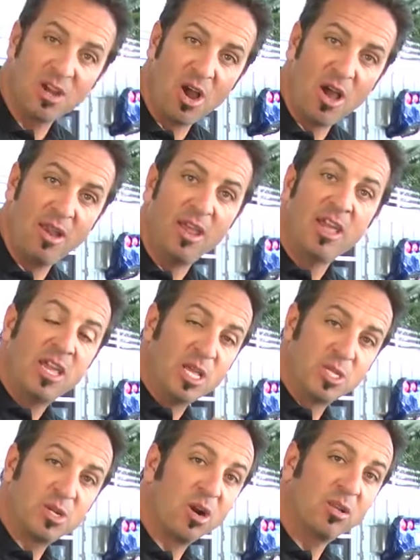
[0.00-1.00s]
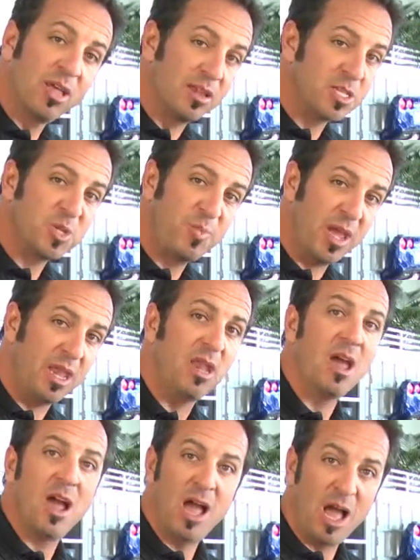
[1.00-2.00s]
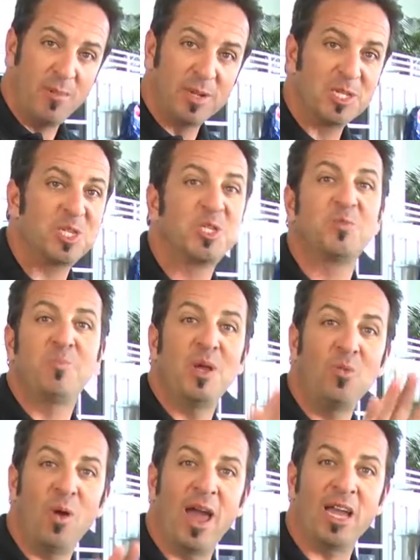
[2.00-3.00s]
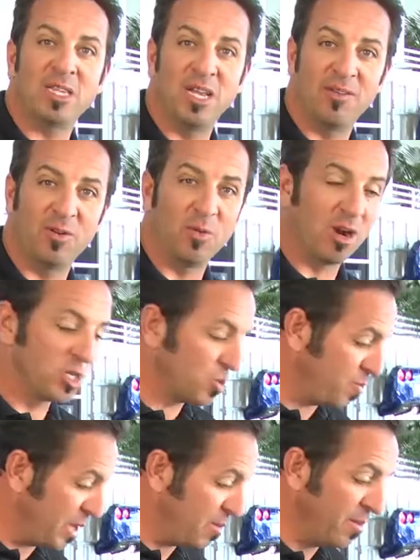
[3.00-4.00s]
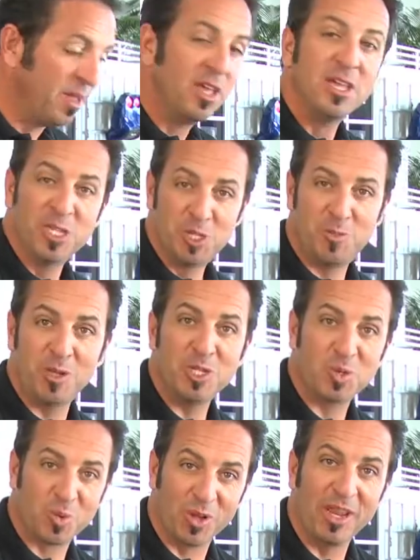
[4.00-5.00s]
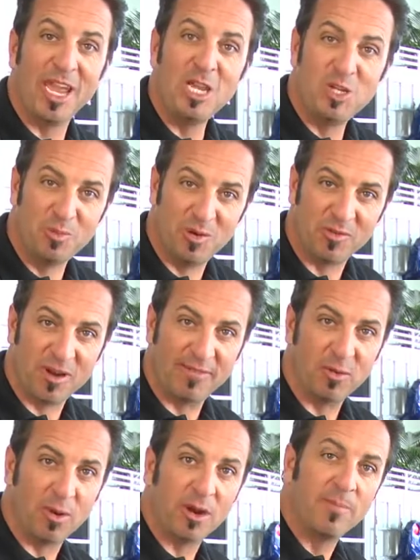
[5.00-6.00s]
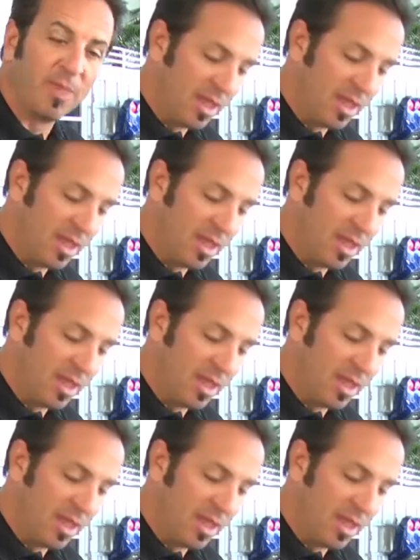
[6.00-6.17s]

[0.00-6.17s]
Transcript: on and start letting it spin, I'm going to spin wax everywhere, spin swirl and haze remover everywhere,